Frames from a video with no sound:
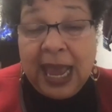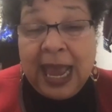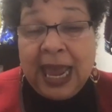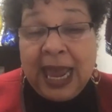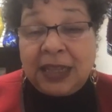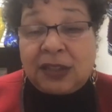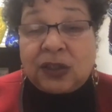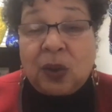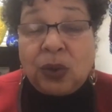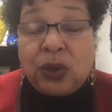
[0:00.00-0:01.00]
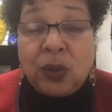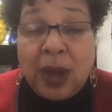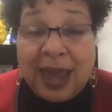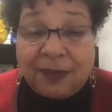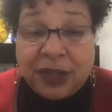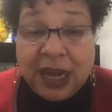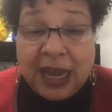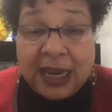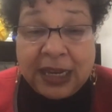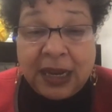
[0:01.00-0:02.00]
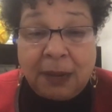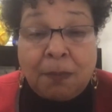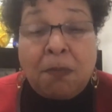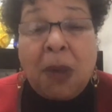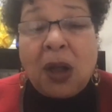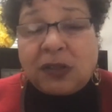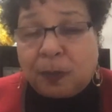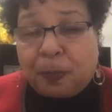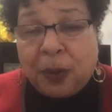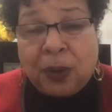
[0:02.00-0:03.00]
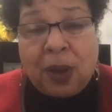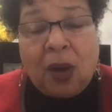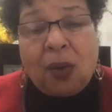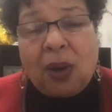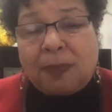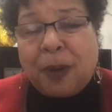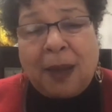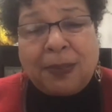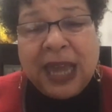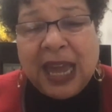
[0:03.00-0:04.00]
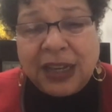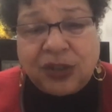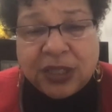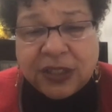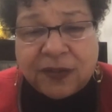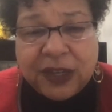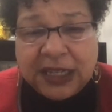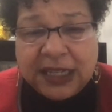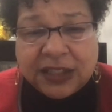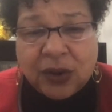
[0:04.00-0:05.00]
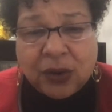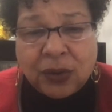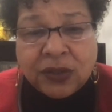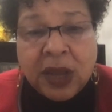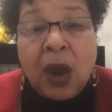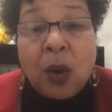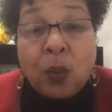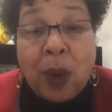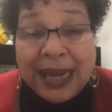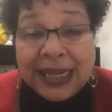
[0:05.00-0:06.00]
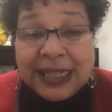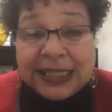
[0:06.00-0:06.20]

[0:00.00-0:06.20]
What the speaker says: And so you have done multiple, probably hundreds of healing circles right in